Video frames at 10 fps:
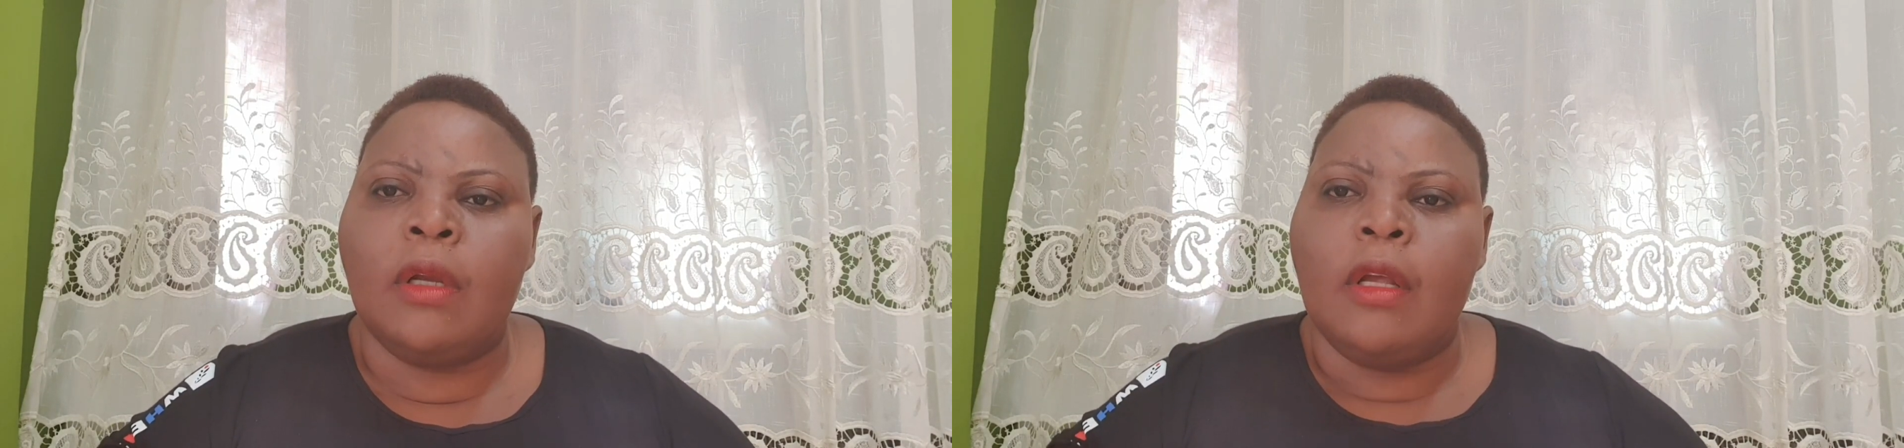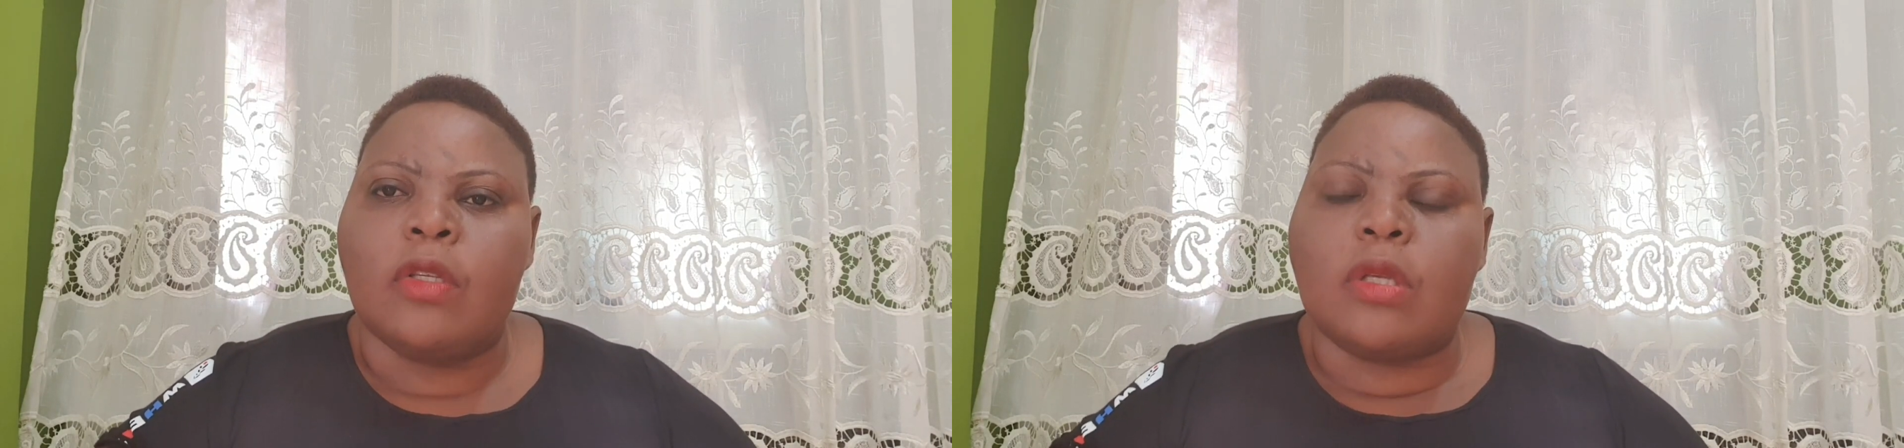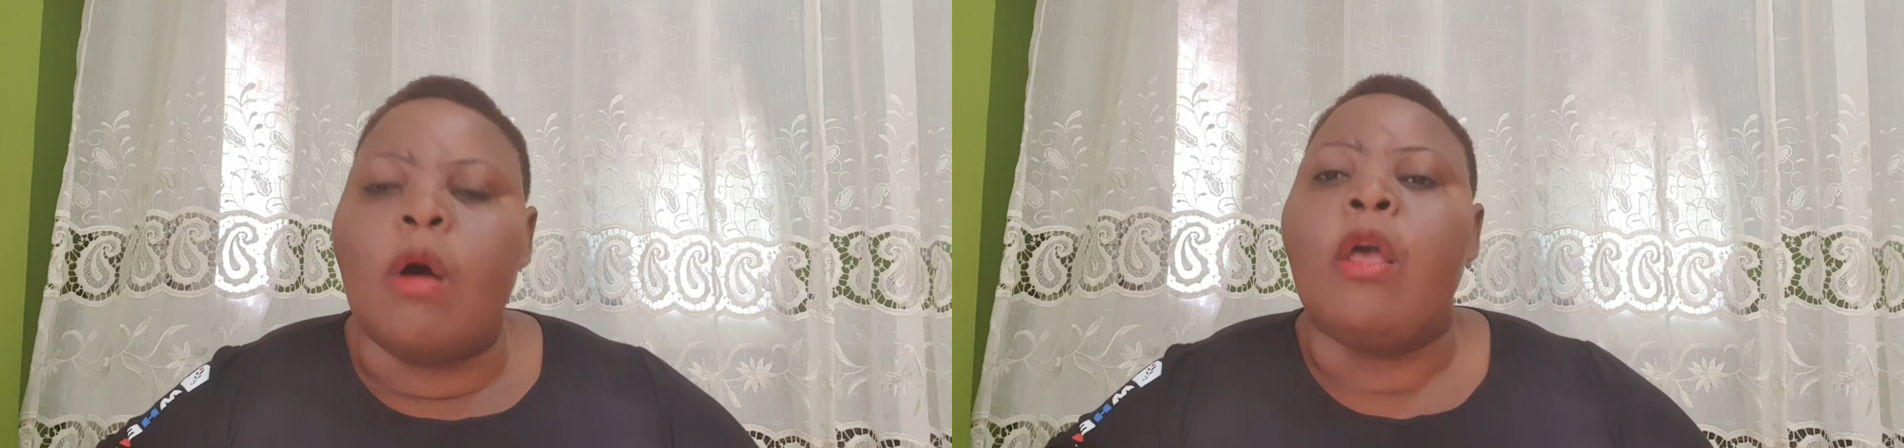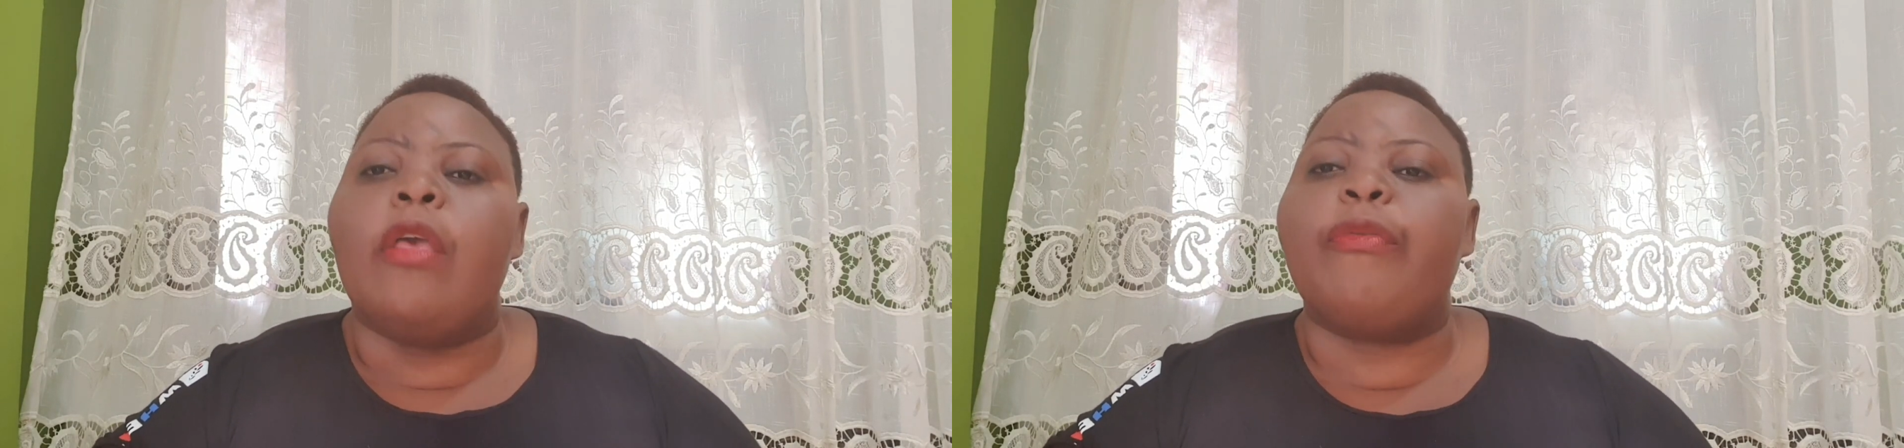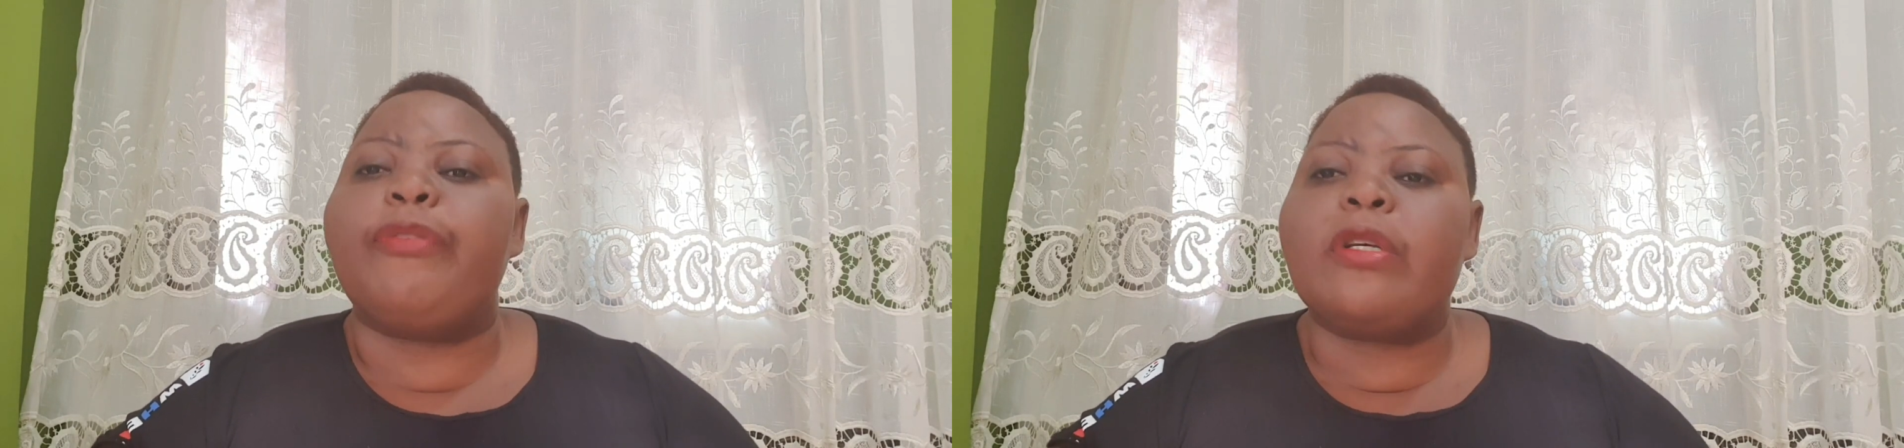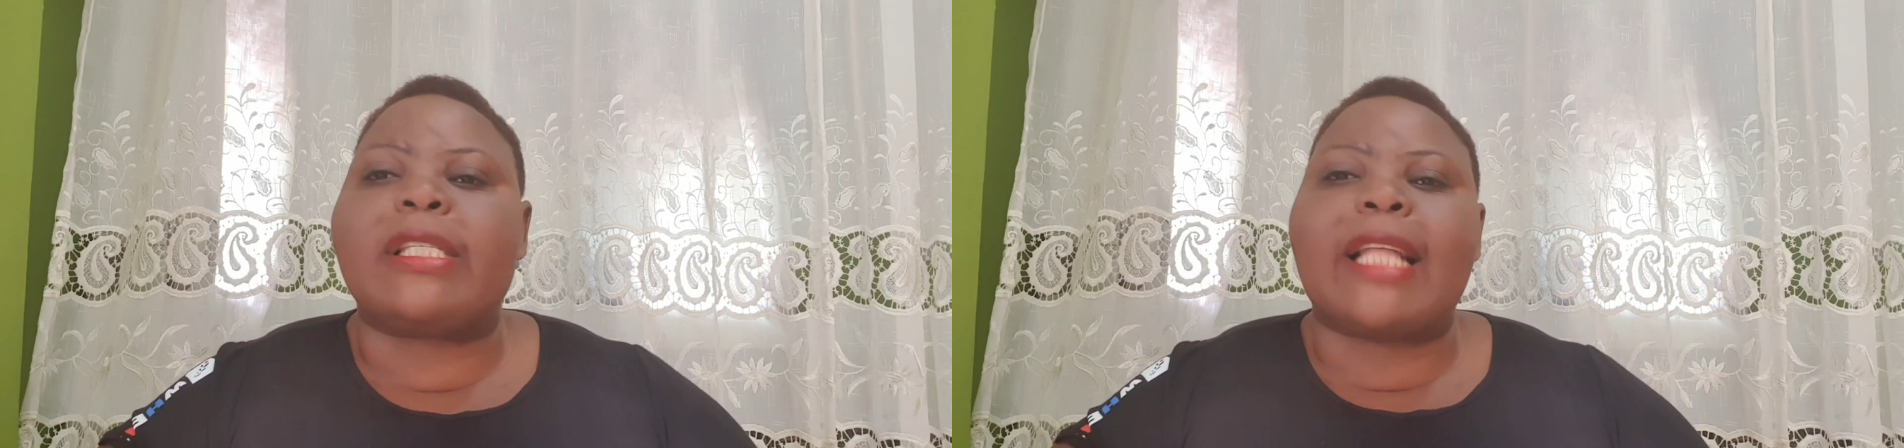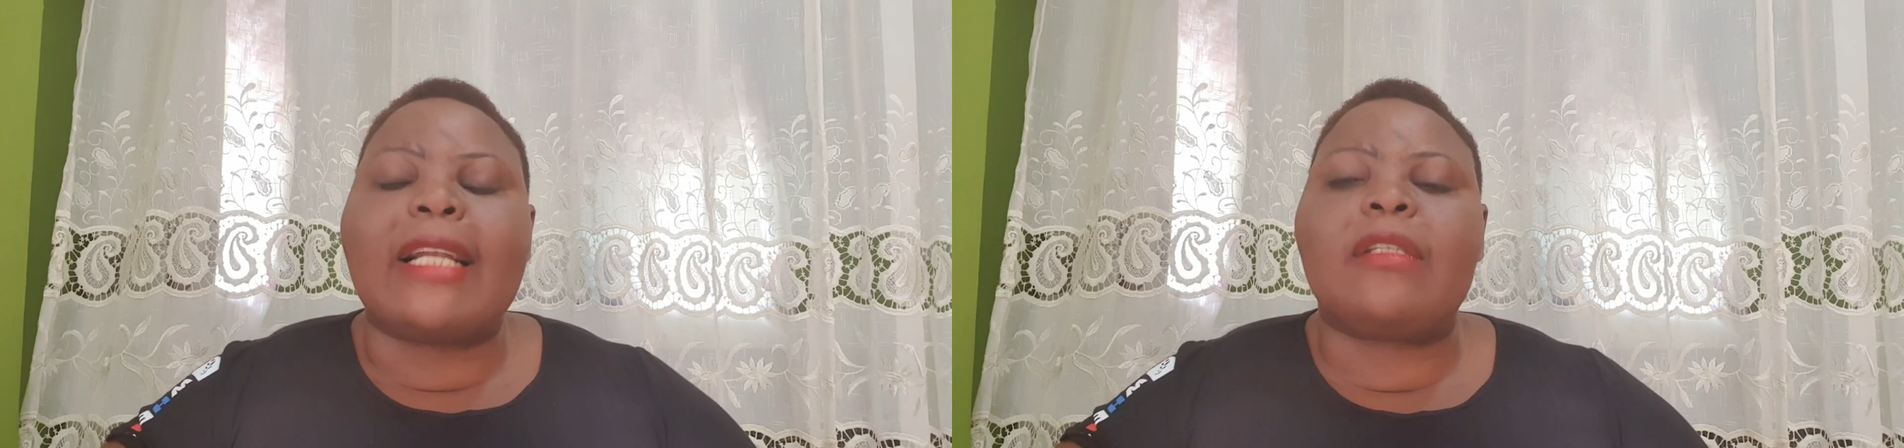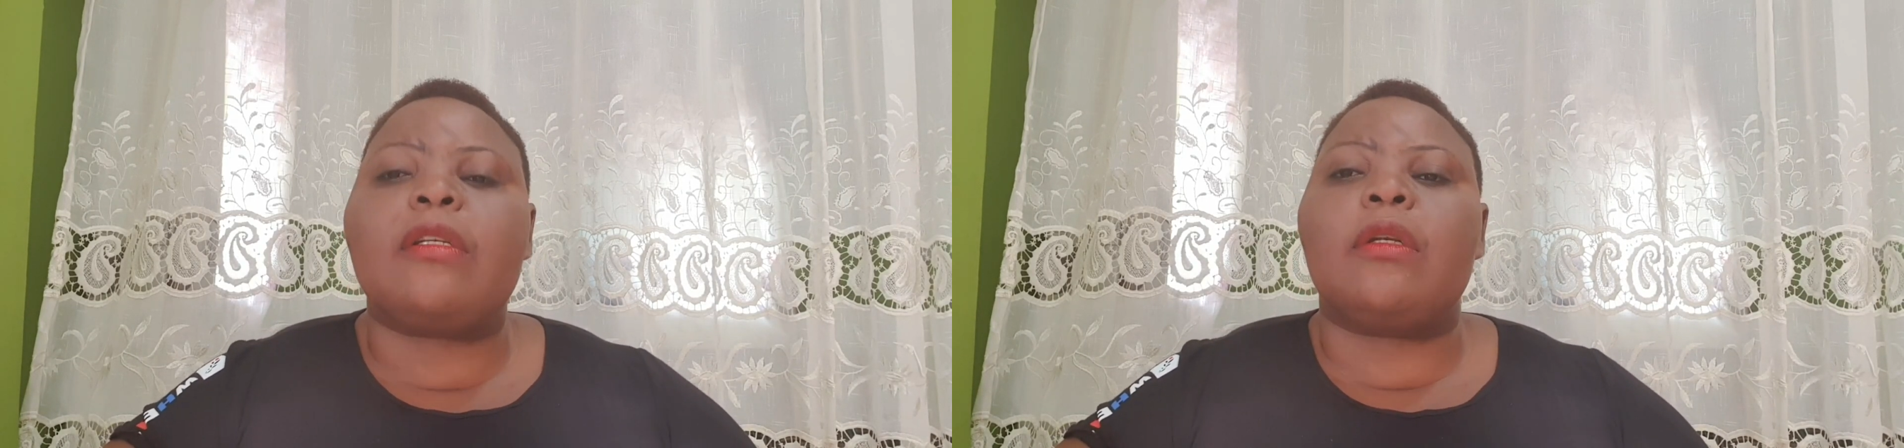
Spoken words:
So if you start